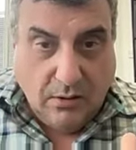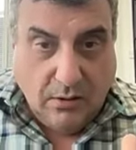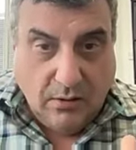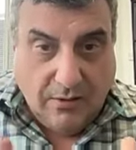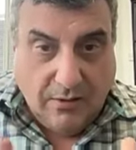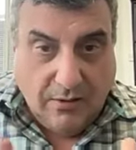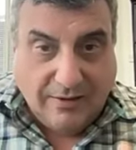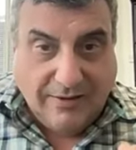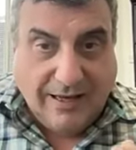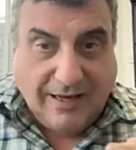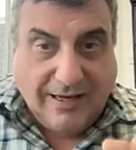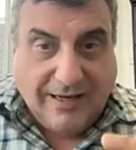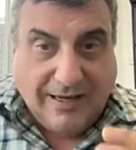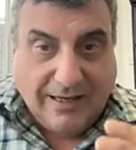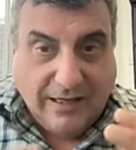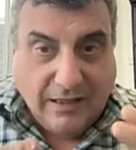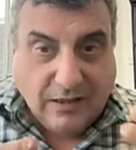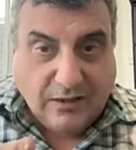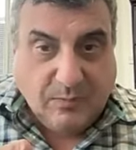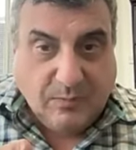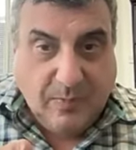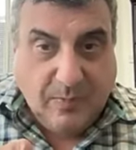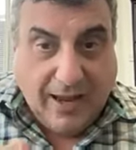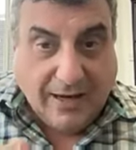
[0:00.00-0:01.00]
that they can
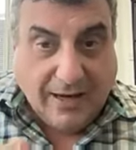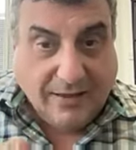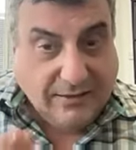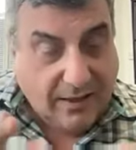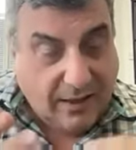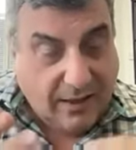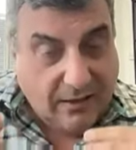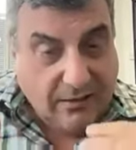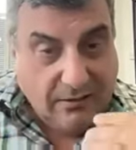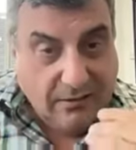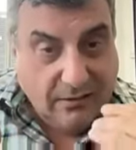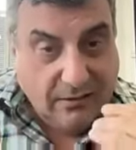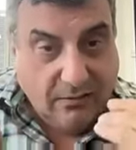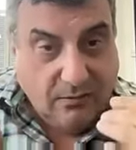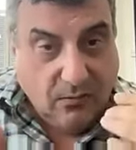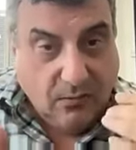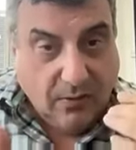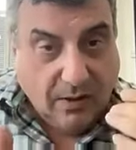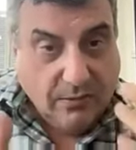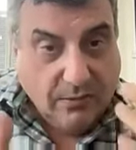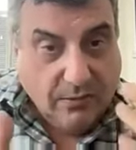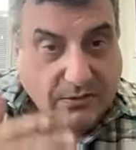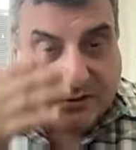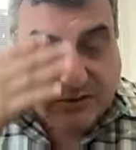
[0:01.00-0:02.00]
expect. And
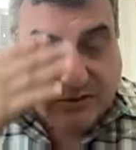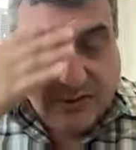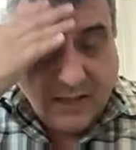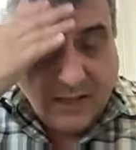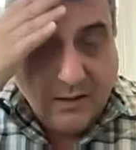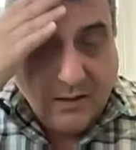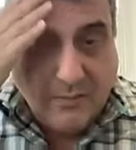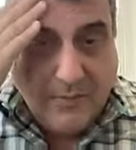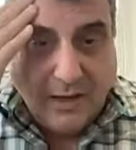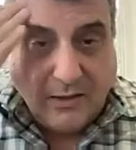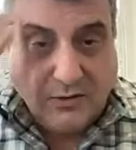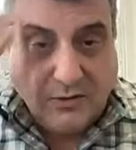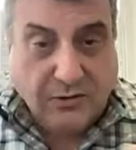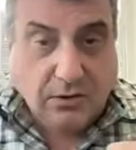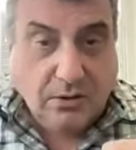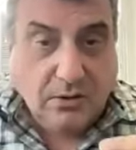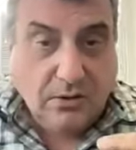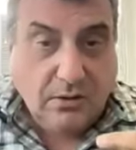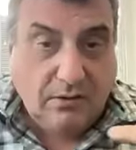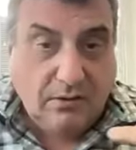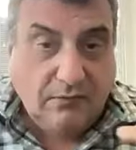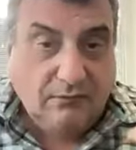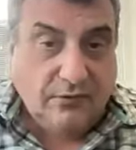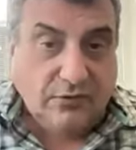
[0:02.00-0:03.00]
what I was saying about
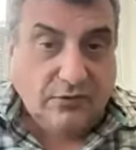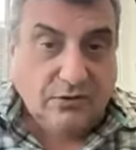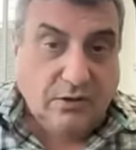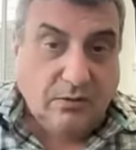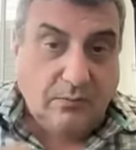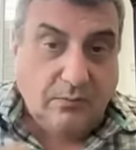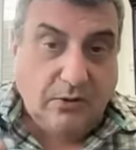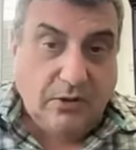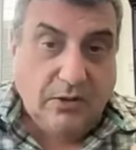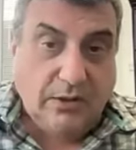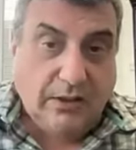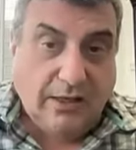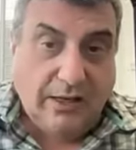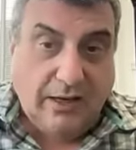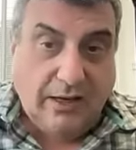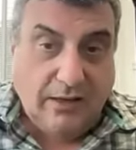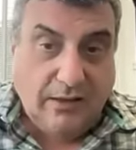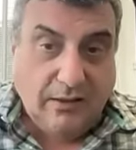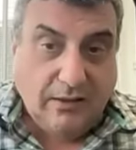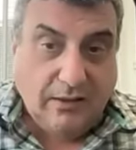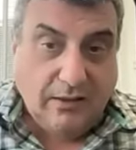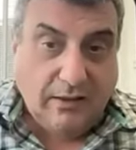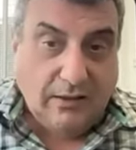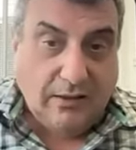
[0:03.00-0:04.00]
infants
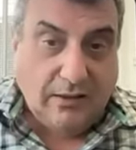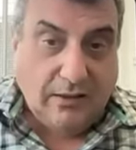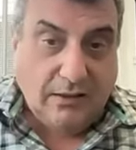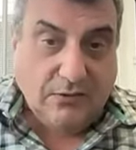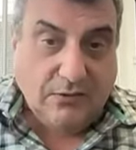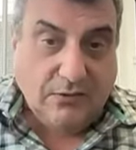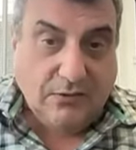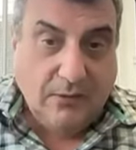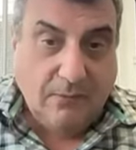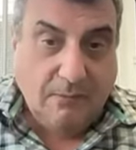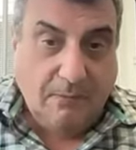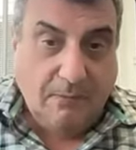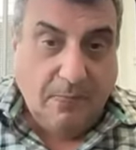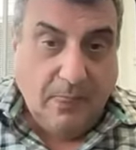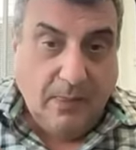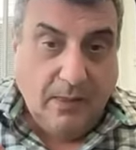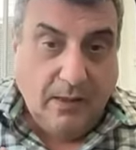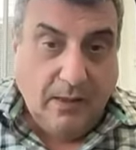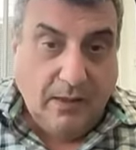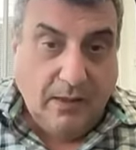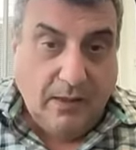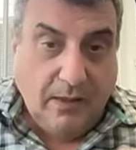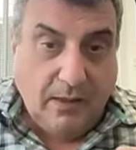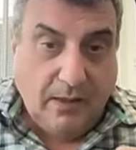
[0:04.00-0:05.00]
communicating is,
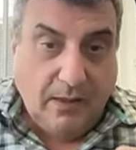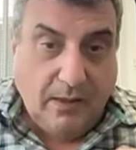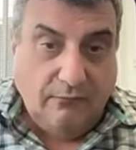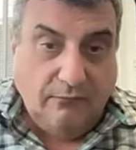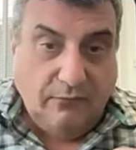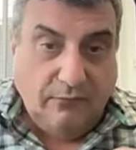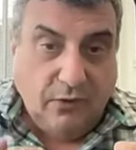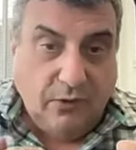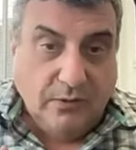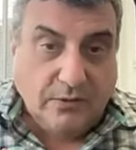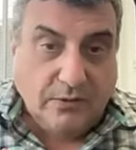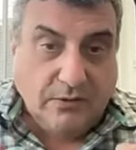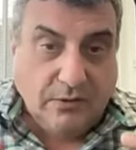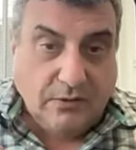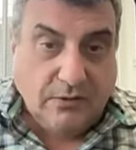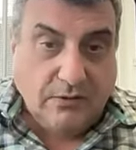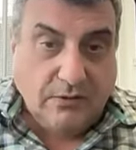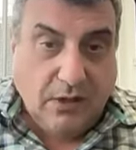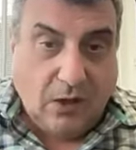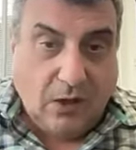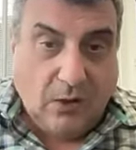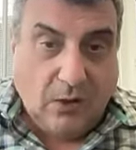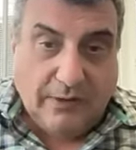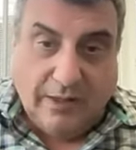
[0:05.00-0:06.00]
if you as an
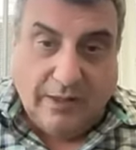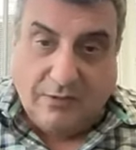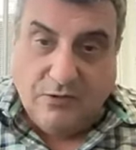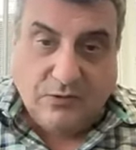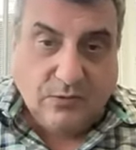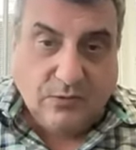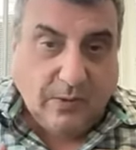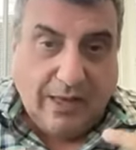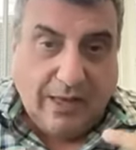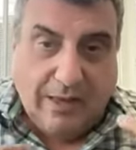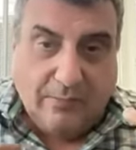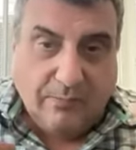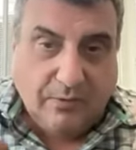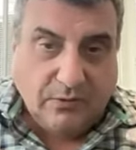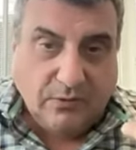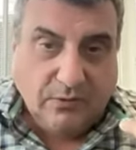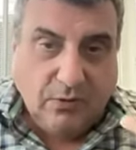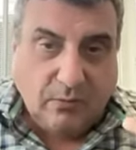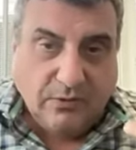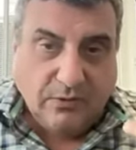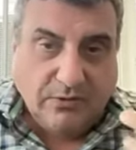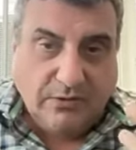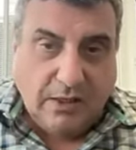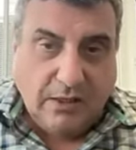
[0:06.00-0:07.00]
adult, and this will happen to
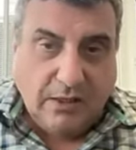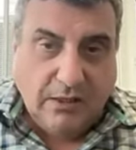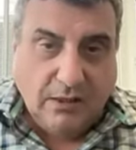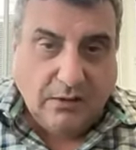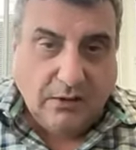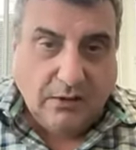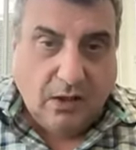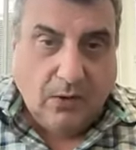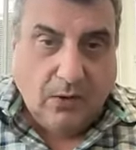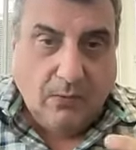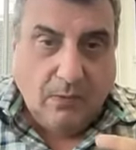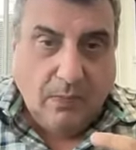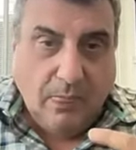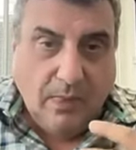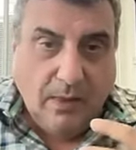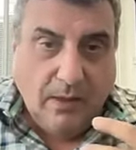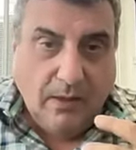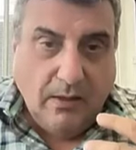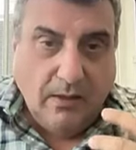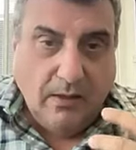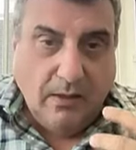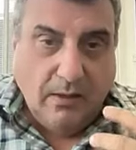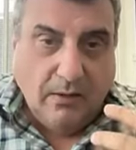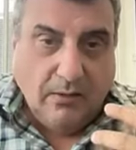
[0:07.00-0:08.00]
almost any adult,
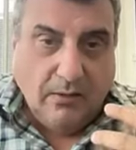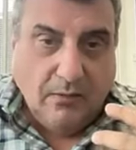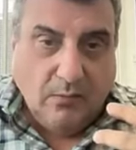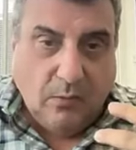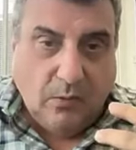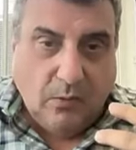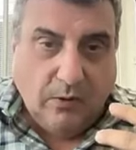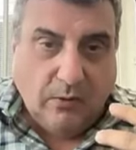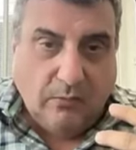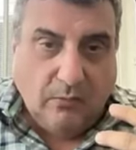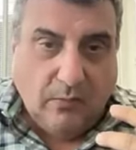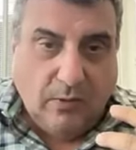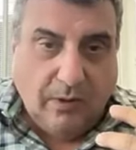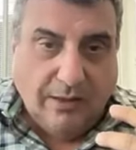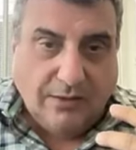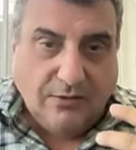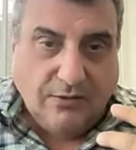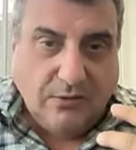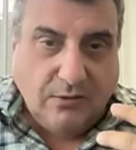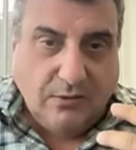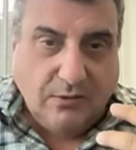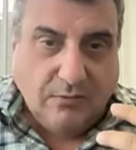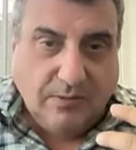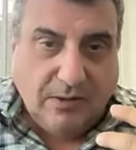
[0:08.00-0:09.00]
we'll
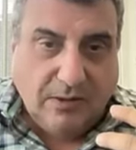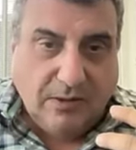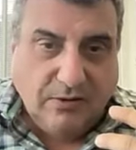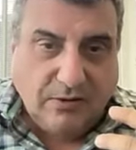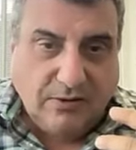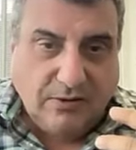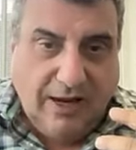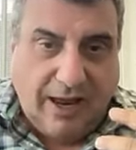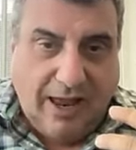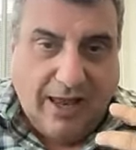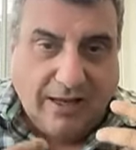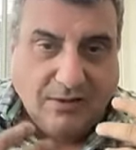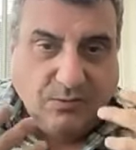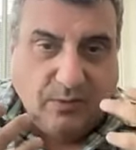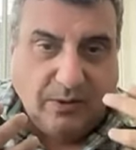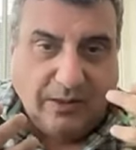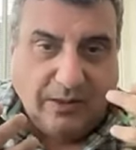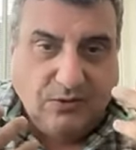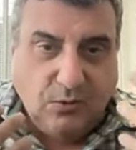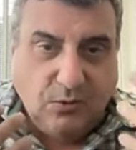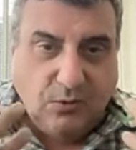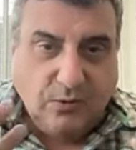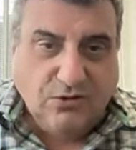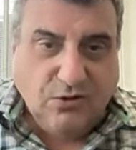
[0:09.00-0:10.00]
get especially dads, we'll
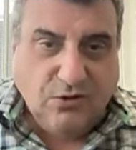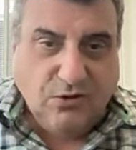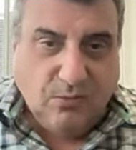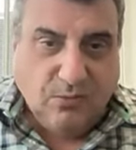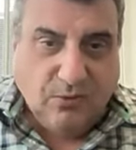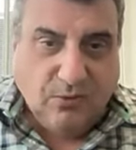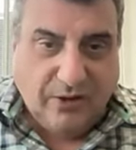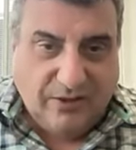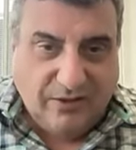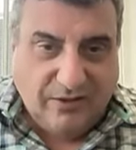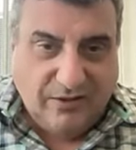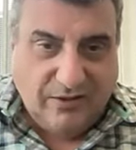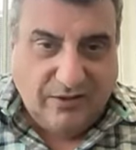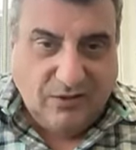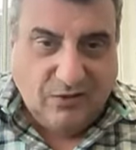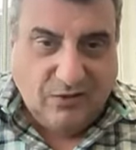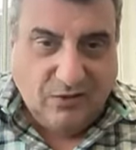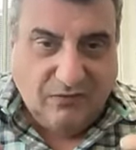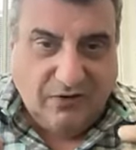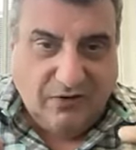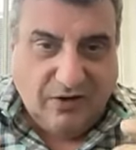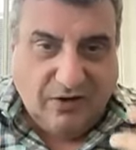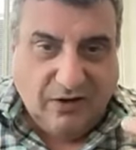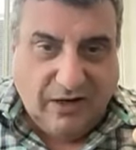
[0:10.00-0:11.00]
get too exuberant in
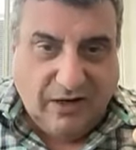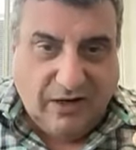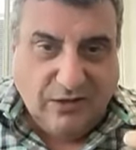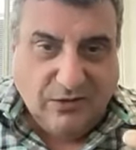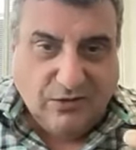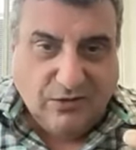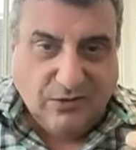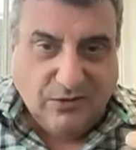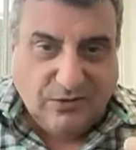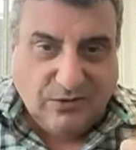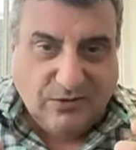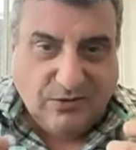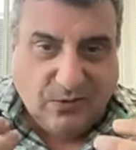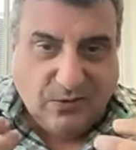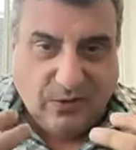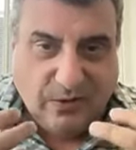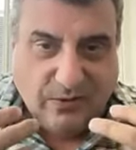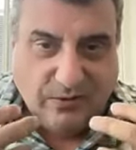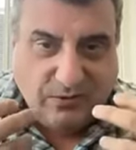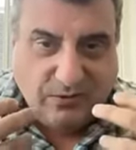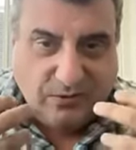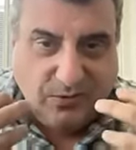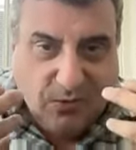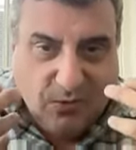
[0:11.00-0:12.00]
your variations, or
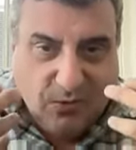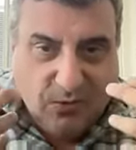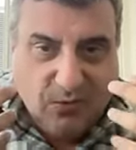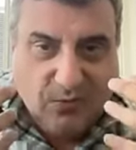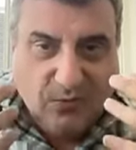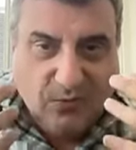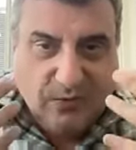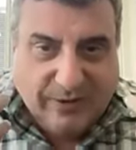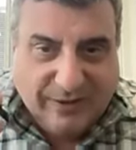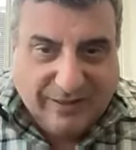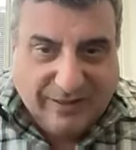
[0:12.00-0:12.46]
too